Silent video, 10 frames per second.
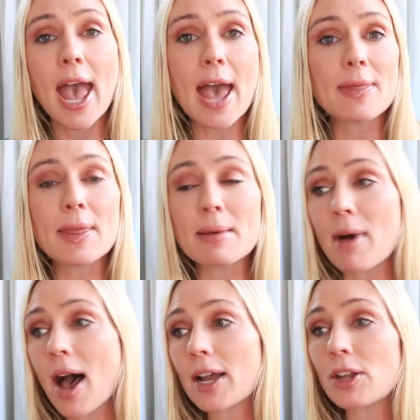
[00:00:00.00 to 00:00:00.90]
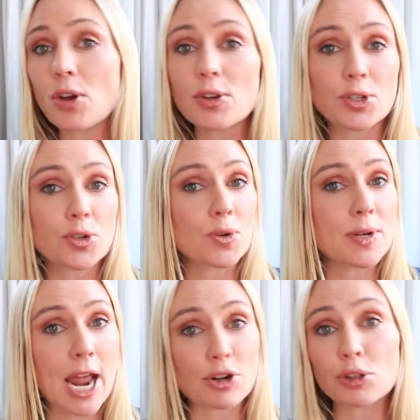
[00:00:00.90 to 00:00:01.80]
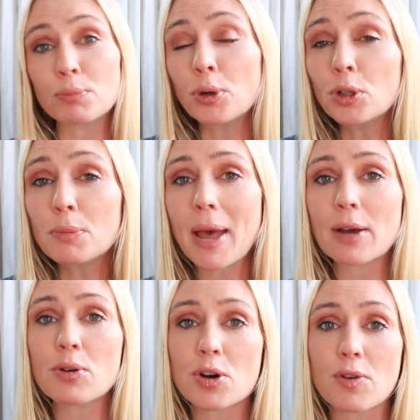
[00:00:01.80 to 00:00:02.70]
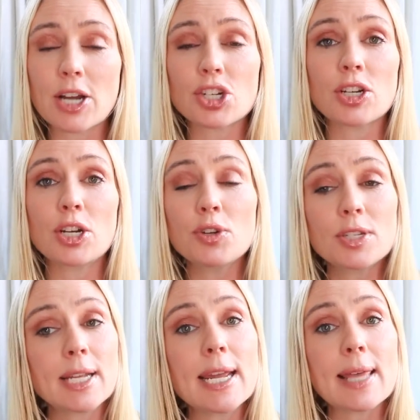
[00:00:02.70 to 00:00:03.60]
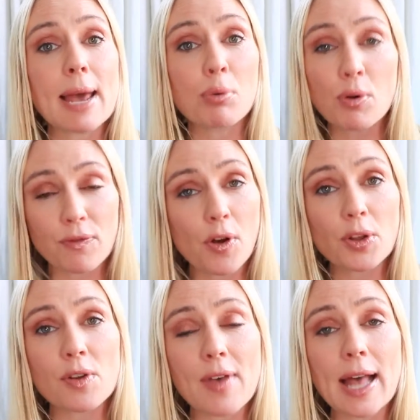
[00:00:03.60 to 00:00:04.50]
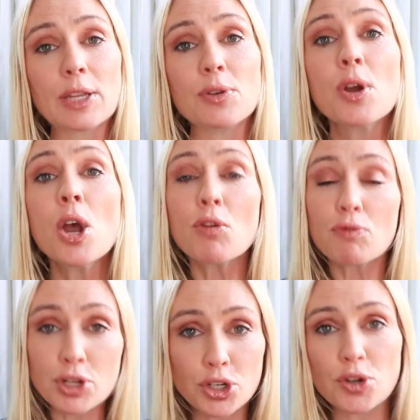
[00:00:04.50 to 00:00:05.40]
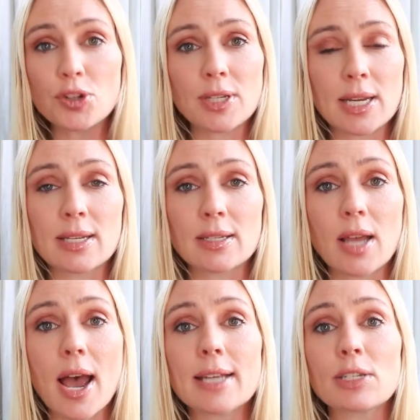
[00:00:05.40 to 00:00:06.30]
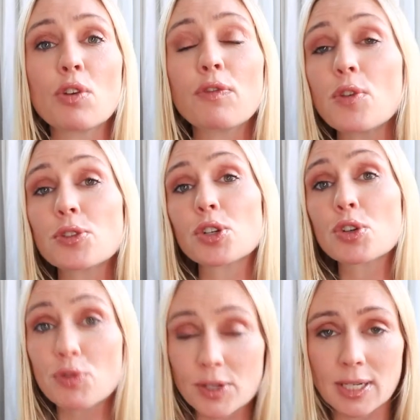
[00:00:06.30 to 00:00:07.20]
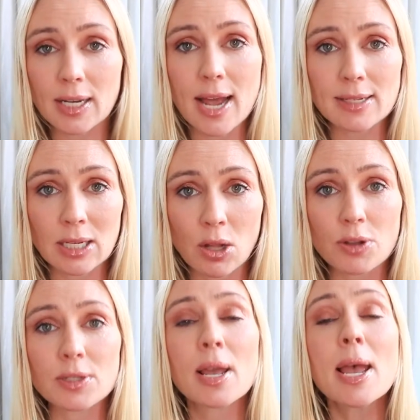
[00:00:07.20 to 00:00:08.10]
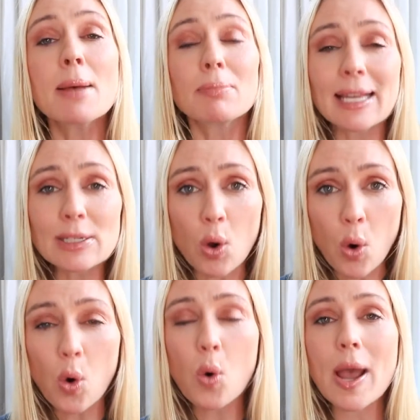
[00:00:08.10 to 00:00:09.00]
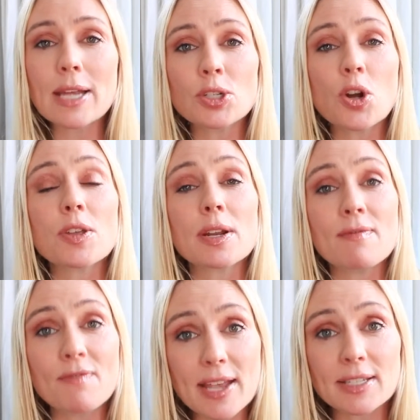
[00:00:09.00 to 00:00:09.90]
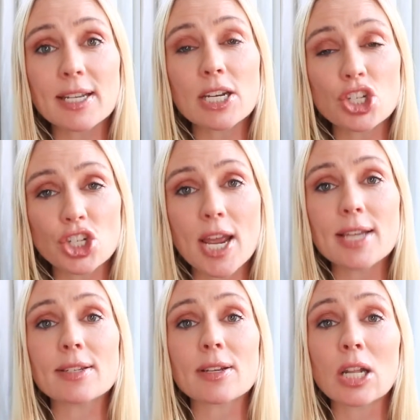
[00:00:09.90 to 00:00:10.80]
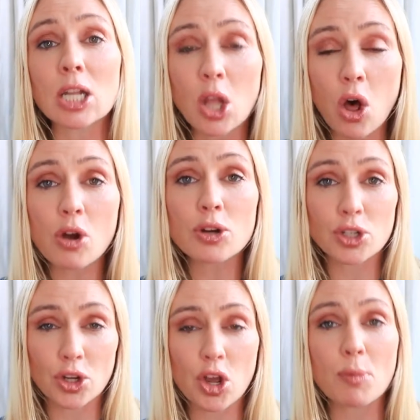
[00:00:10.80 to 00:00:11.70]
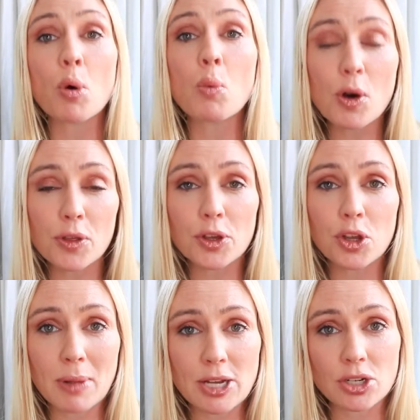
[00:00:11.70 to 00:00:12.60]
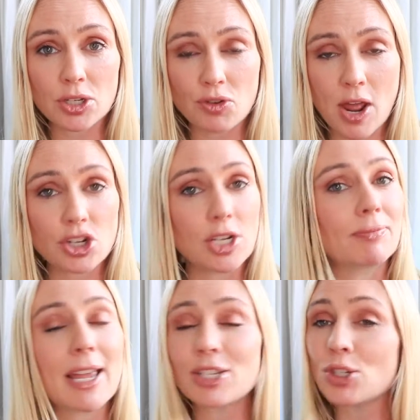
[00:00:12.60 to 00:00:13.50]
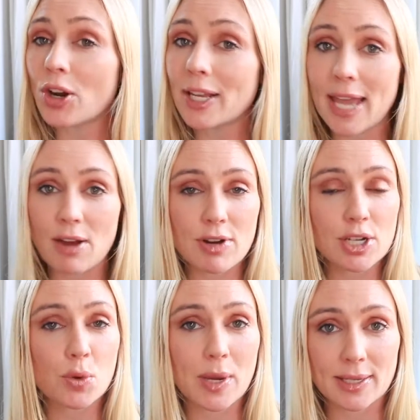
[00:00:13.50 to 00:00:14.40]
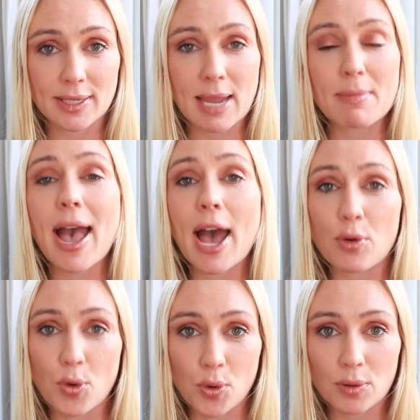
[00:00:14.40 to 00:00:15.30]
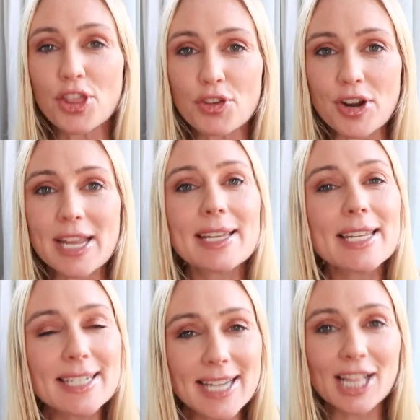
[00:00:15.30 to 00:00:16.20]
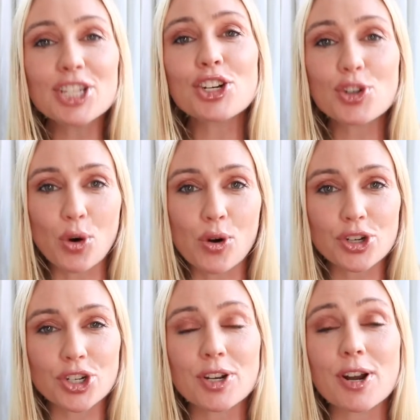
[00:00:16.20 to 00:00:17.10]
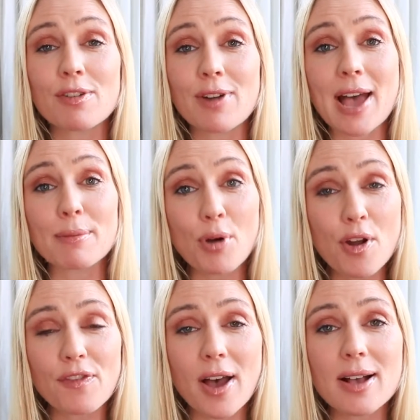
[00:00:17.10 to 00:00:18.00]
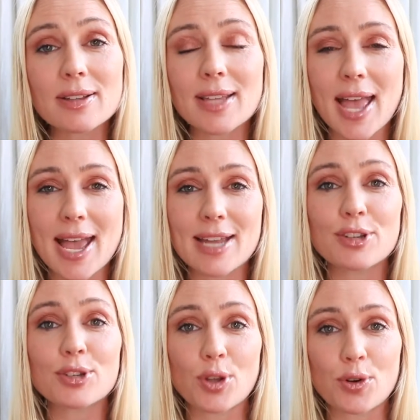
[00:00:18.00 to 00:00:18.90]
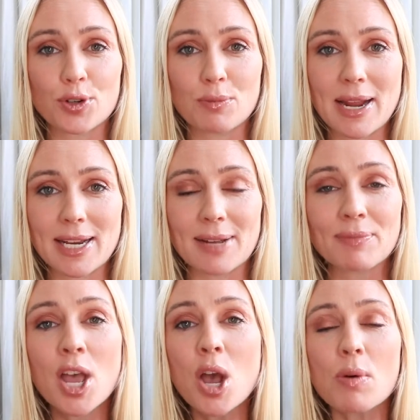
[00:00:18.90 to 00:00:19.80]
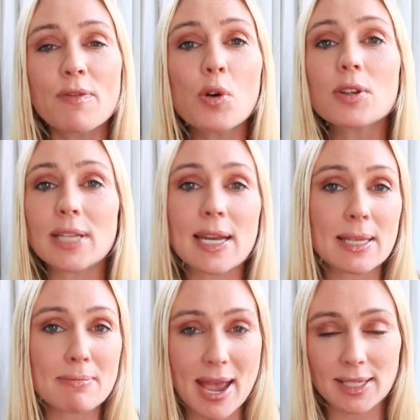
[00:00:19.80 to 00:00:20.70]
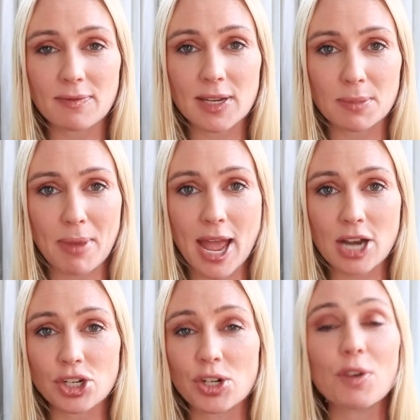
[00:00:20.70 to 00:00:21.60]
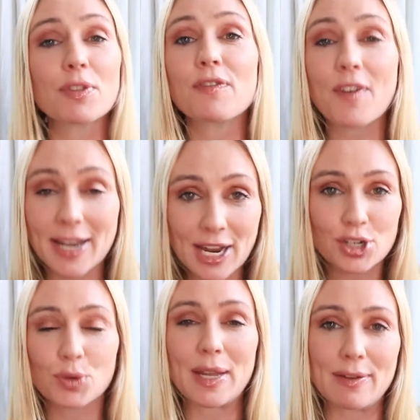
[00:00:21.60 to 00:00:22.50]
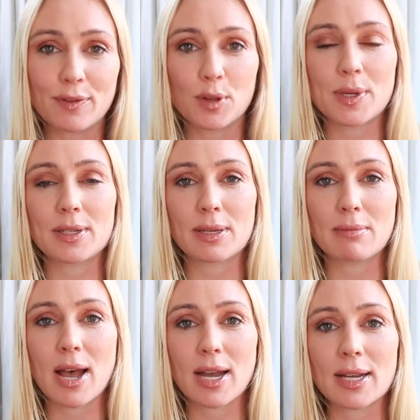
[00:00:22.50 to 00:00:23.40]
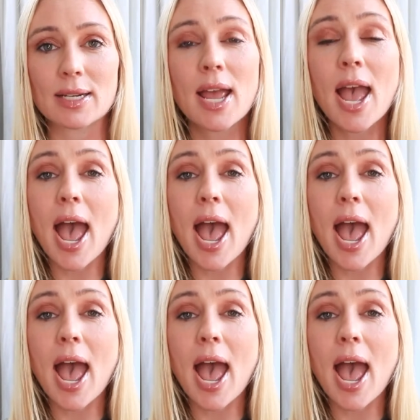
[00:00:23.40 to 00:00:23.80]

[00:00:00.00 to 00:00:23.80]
And then the market goes through a natural pullback or correction, and you see that portfolio value reduce in size, and you're forced to crystallize a loss. Please always know that investing in shares is a long-term wealth accumulation strategy. It's not a get-rich-quick scheme at all. Three, intelligent caution around profiles and social media. We've all seen the massive expansion of the financial influencer market.